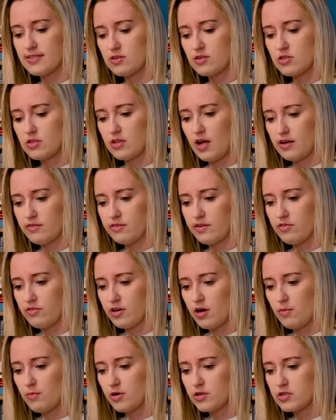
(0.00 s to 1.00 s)
There's a lot of different
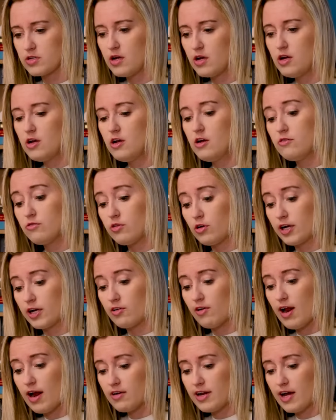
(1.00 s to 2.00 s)
numbers floating
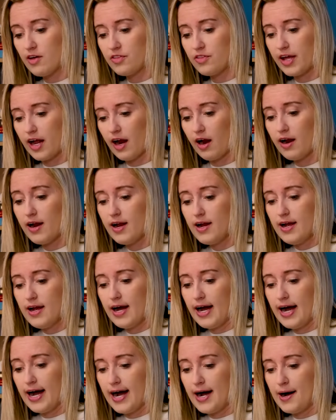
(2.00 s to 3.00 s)
around out there,
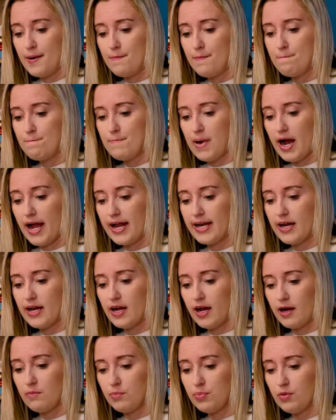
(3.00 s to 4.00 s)
but
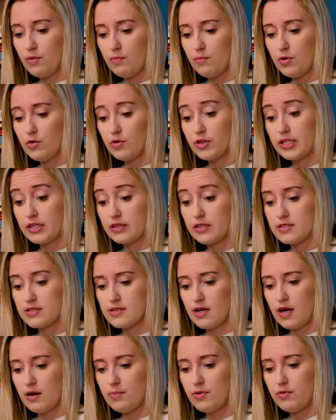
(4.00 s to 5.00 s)
I'm pulling this
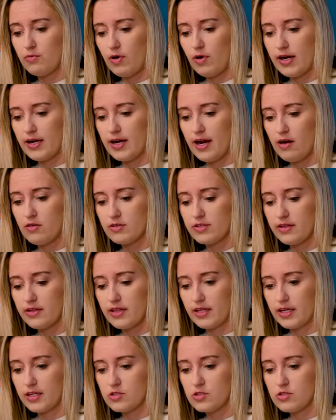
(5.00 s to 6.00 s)
up right now as I
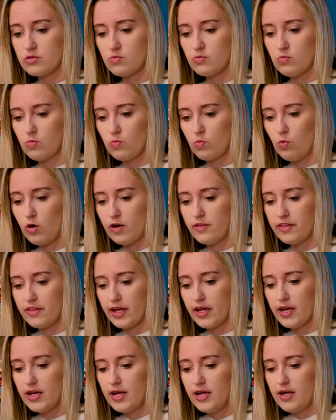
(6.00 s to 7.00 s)
think it's worth
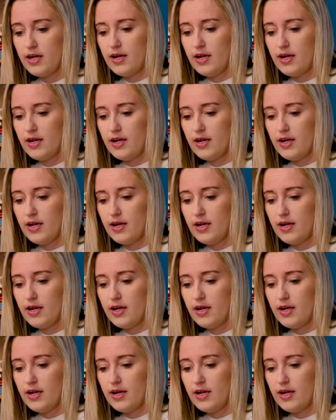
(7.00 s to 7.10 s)
it.